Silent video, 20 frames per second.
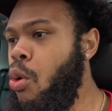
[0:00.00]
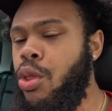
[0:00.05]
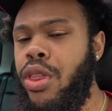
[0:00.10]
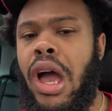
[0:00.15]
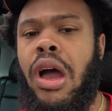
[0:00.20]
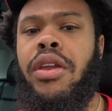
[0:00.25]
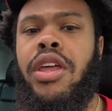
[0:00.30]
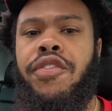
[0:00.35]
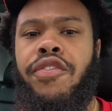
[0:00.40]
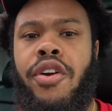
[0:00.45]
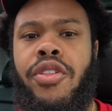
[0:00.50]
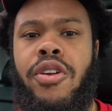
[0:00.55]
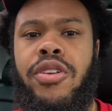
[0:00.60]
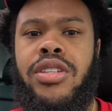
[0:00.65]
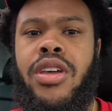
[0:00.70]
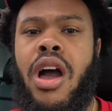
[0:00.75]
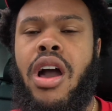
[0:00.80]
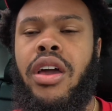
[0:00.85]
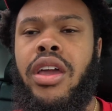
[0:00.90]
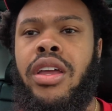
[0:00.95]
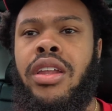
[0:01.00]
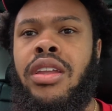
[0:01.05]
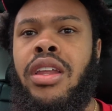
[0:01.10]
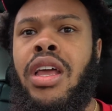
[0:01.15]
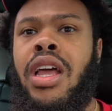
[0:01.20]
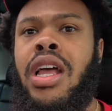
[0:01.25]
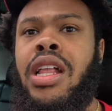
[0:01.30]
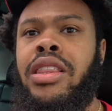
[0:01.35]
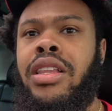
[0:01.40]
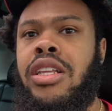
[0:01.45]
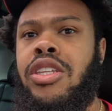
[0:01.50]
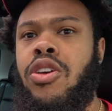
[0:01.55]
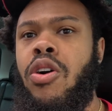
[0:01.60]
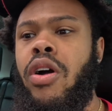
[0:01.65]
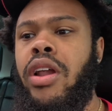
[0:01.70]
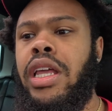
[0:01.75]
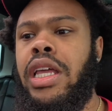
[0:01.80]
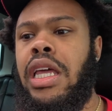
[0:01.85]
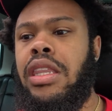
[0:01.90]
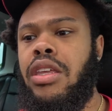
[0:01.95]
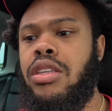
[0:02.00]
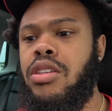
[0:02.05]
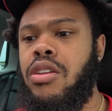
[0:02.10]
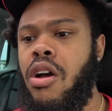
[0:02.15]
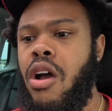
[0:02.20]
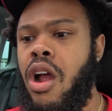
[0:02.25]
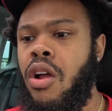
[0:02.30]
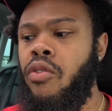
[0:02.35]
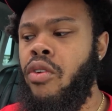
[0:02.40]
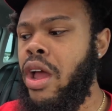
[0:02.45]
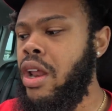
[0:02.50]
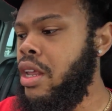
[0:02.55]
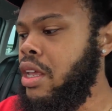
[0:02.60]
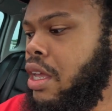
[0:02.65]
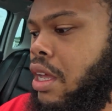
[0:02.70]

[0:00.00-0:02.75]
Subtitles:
Without any further talking, let's go ahead and get this car ready